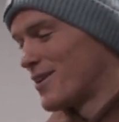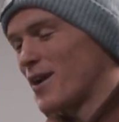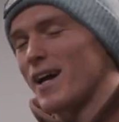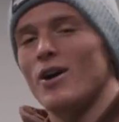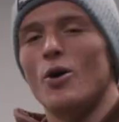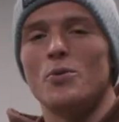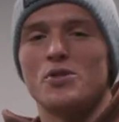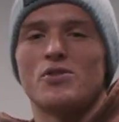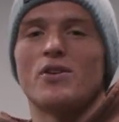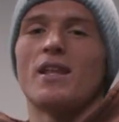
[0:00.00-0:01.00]
Right. Hope you
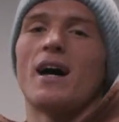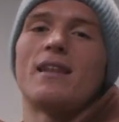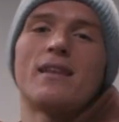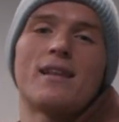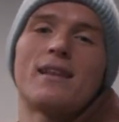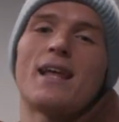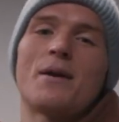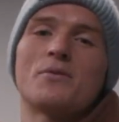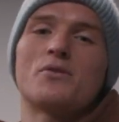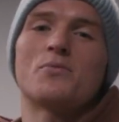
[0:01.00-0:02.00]
enjoyed that.
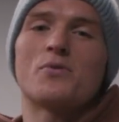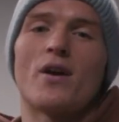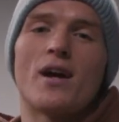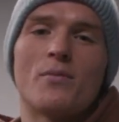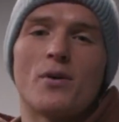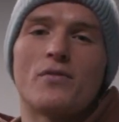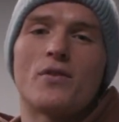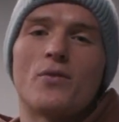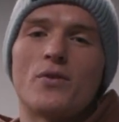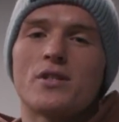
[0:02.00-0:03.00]
Like and subscribe, of
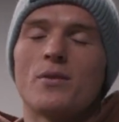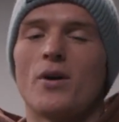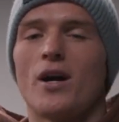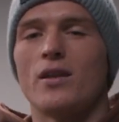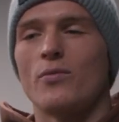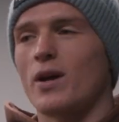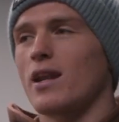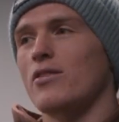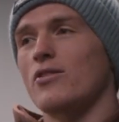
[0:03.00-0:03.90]
course. Come on, we had a